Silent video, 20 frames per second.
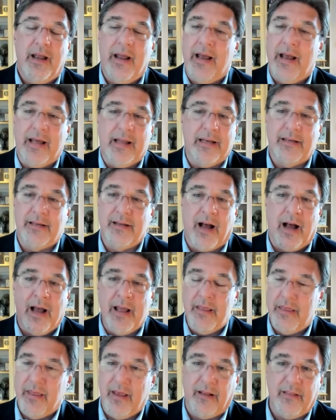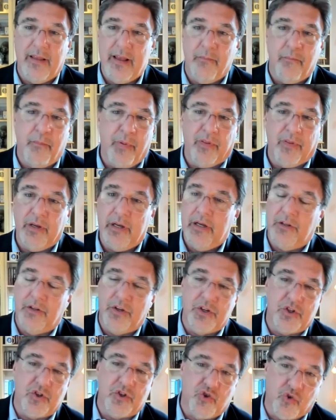And I think the ability
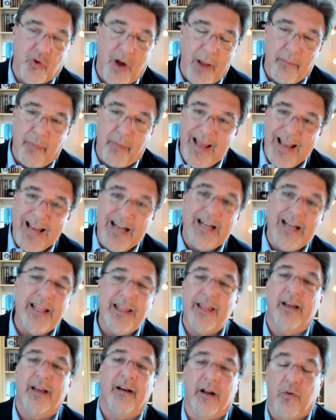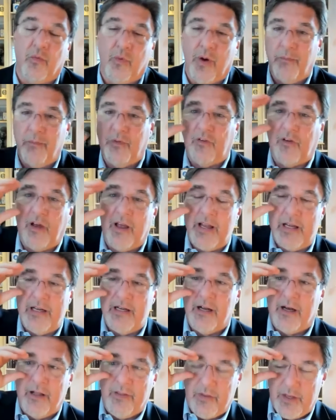to just drop anything on a
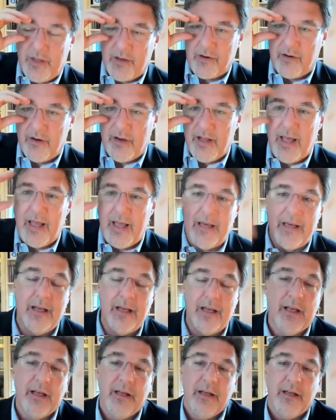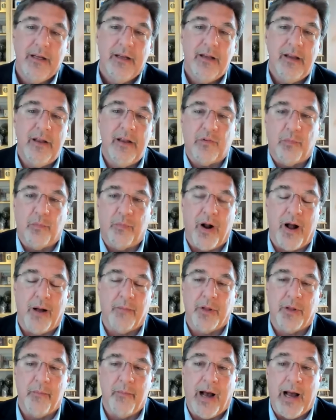website on the internet is a
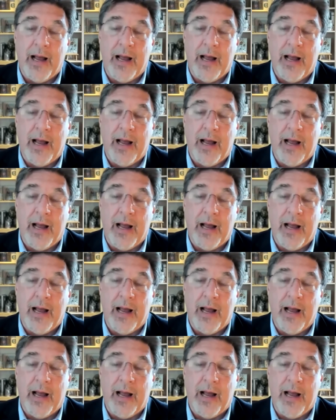problem.